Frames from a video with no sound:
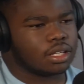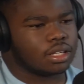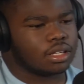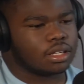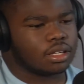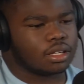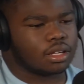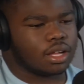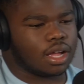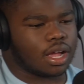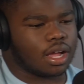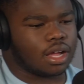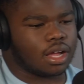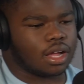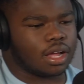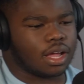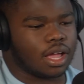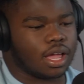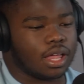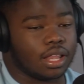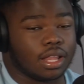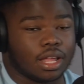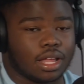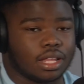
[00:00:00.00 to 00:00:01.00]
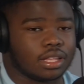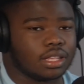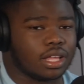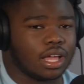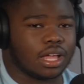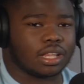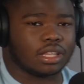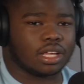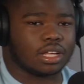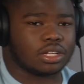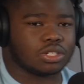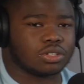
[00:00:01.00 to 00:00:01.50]
how and
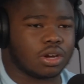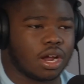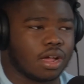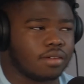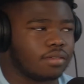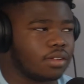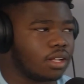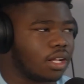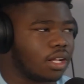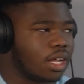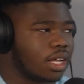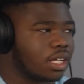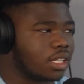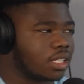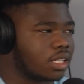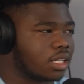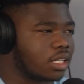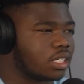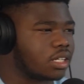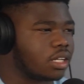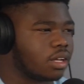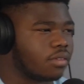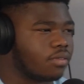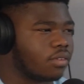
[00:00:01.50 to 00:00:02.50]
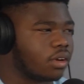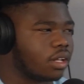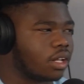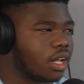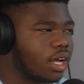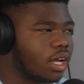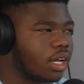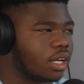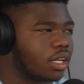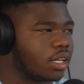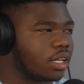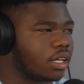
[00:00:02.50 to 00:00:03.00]
they driving like different
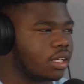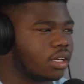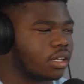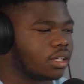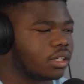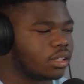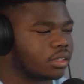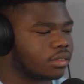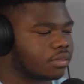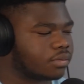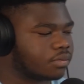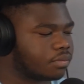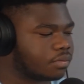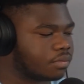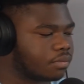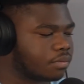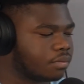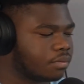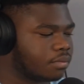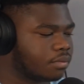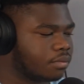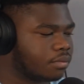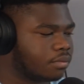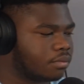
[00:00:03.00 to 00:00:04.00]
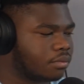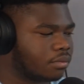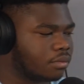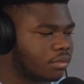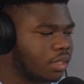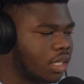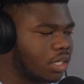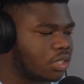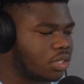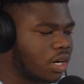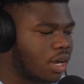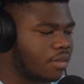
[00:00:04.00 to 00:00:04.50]
like
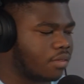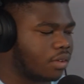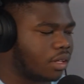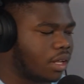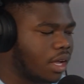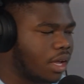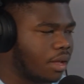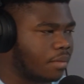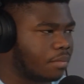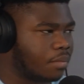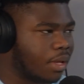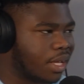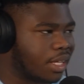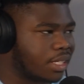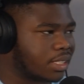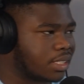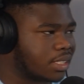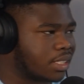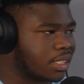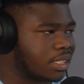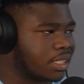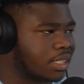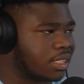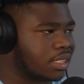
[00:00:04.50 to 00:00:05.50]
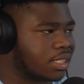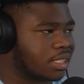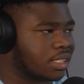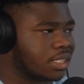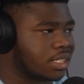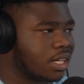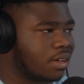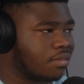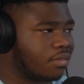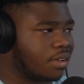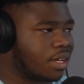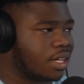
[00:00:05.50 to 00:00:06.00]
they driving like Benzes and
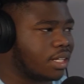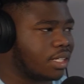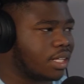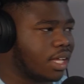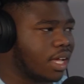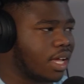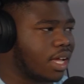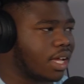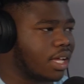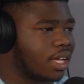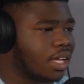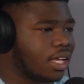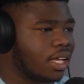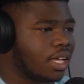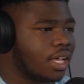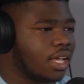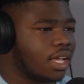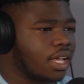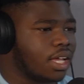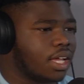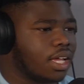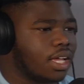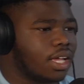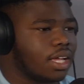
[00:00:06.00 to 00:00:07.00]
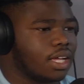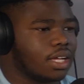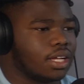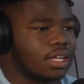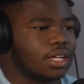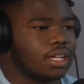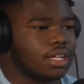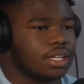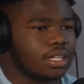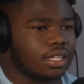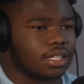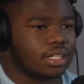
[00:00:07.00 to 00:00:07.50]
stuff like that,
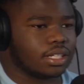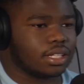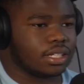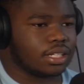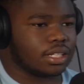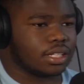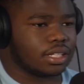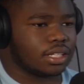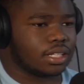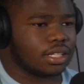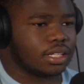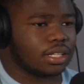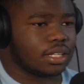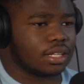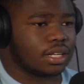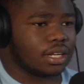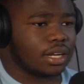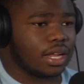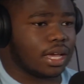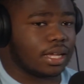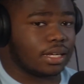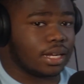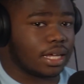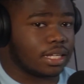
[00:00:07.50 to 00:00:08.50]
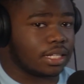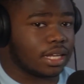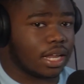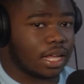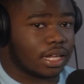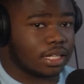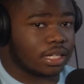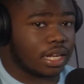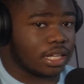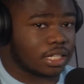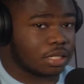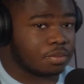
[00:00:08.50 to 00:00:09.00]
and
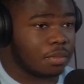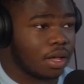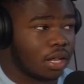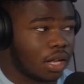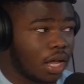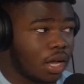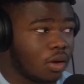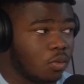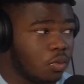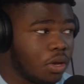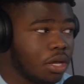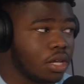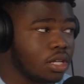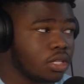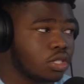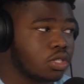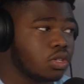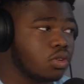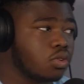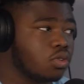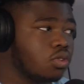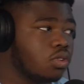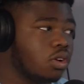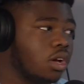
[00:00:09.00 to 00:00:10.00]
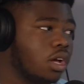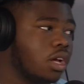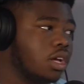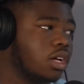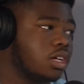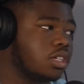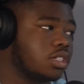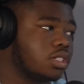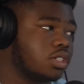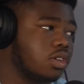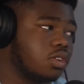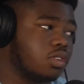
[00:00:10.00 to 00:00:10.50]
they smell like weed too.
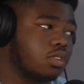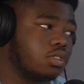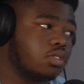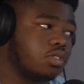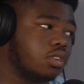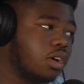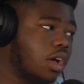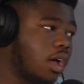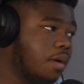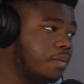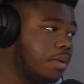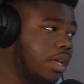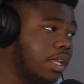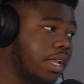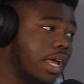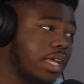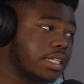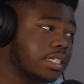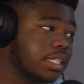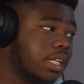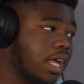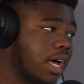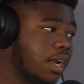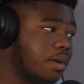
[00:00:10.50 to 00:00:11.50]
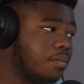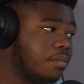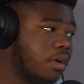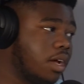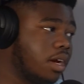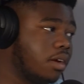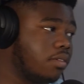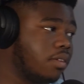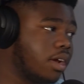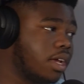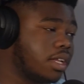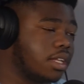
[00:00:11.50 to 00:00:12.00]
So I mean that's a lot of money
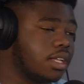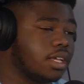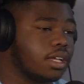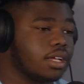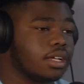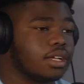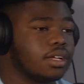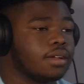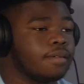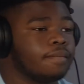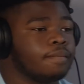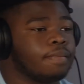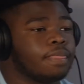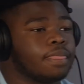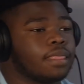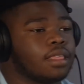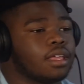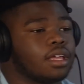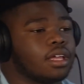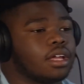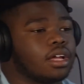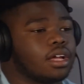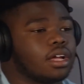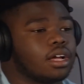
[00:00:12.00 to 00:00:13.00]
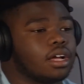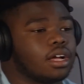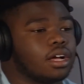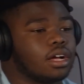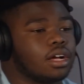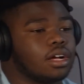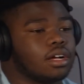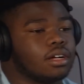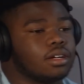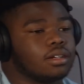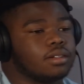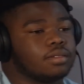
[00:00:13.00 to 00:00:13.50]
right there.
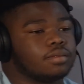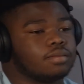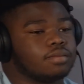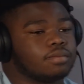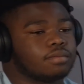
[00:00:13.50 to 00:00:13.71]
And